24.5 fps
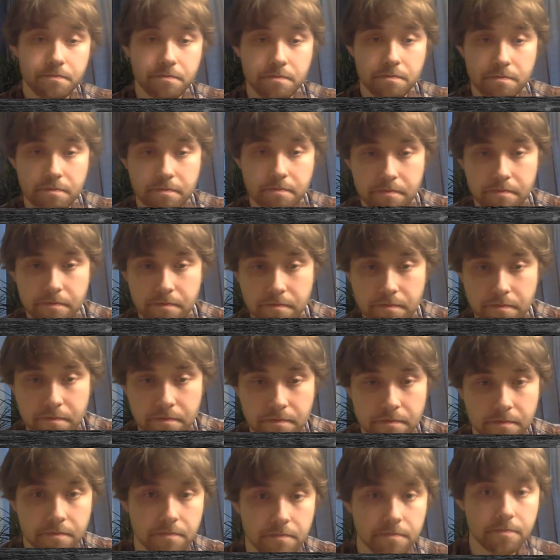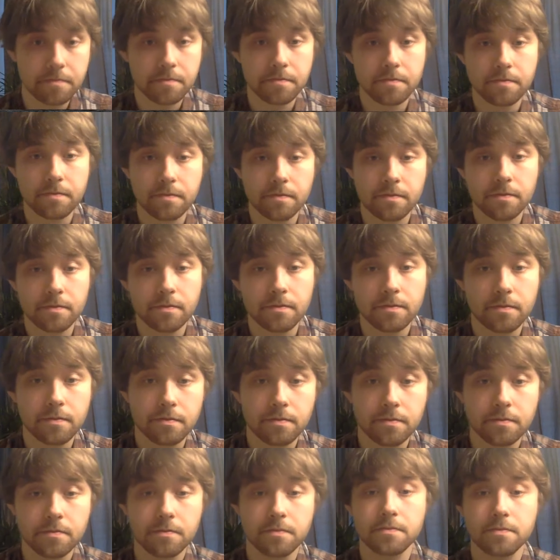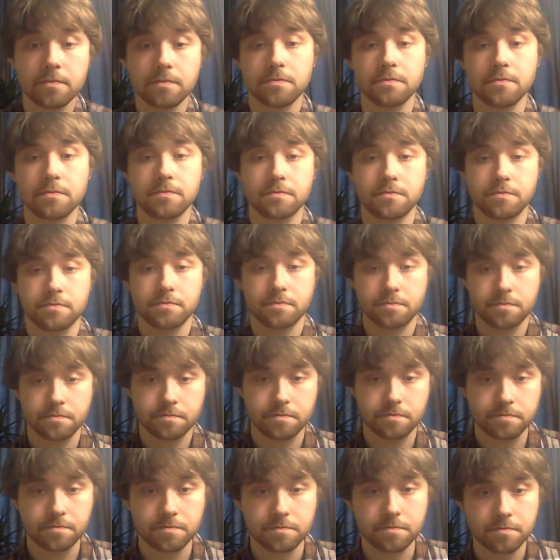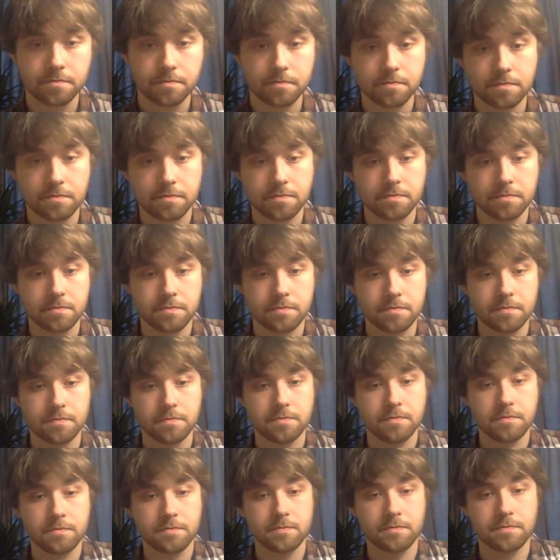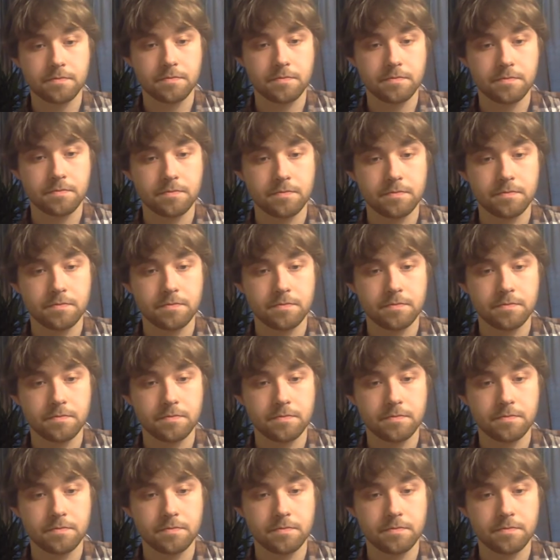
(no one is talking)